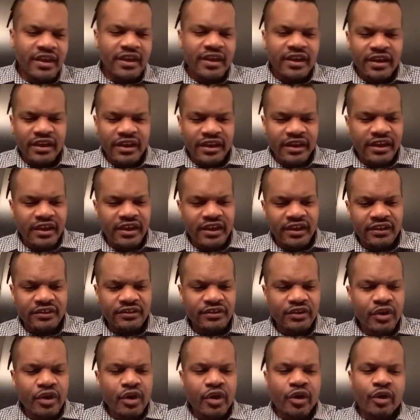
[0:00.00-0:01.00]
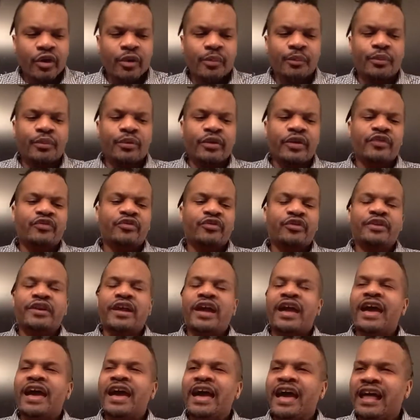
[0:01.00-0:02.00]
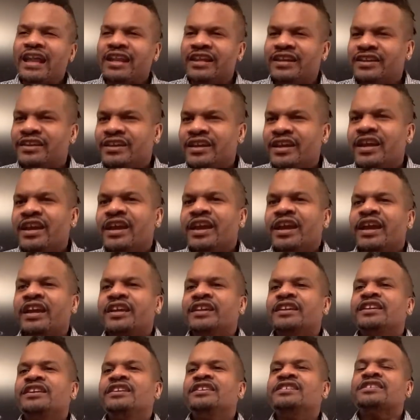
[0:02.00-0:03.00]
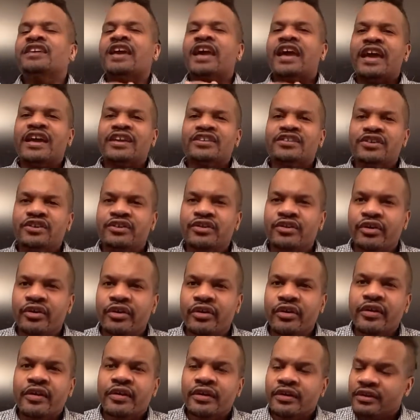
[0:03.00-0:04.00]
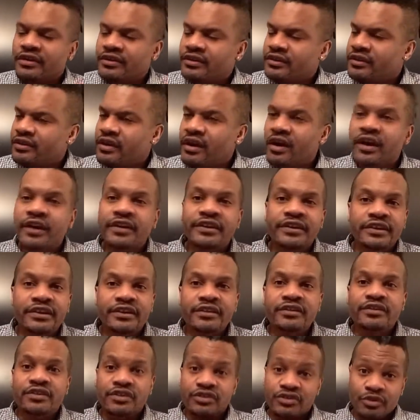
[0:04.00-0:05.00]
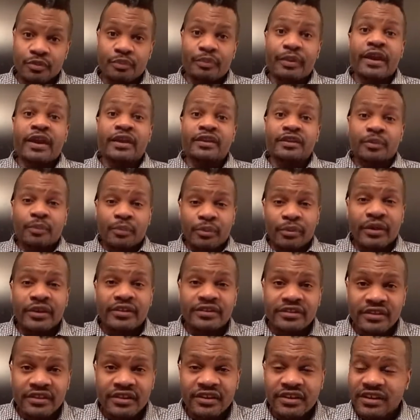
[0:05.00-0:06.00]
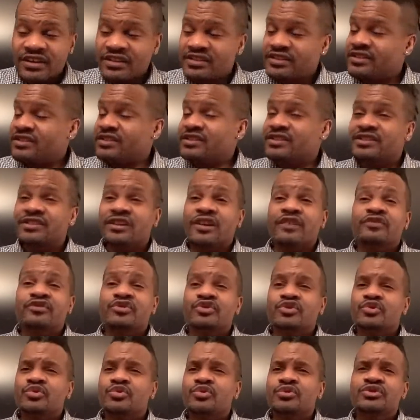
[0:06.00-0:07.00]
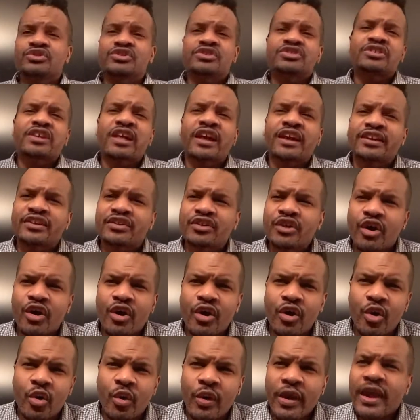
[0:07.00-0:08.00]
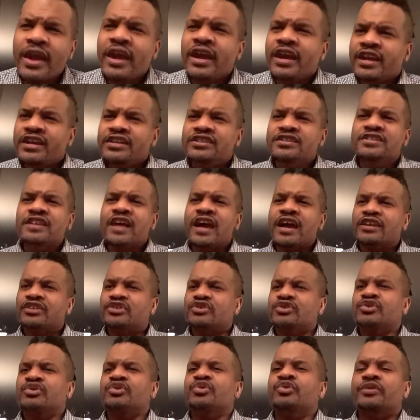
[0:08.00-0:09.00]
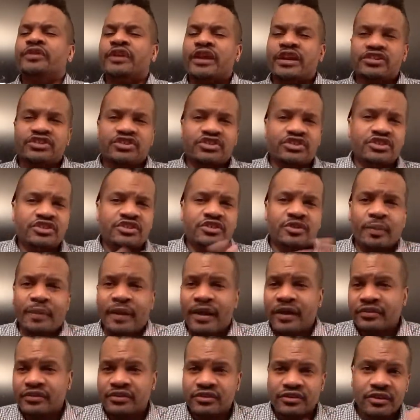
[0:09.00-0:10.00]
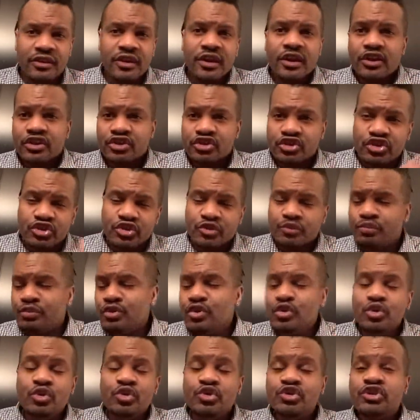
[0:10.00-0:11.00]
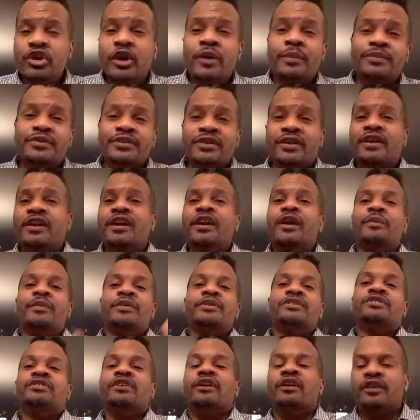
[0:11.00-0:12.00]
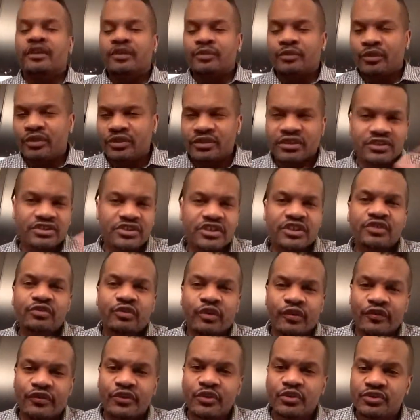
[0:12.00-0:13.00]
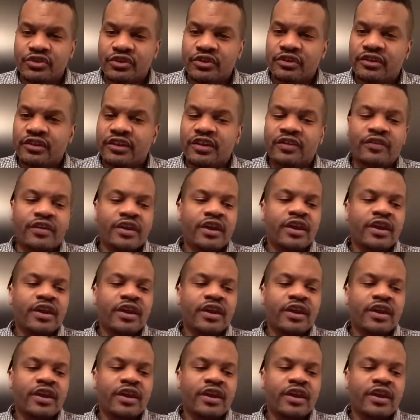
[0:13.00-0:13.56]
And her boyfriend Alan. And he's asking her, honey, did you bang the president? Is this stuff true? And she's like, no, it's not true. And as she's about to schmooze up to him and tell him, because he's refusing to leave,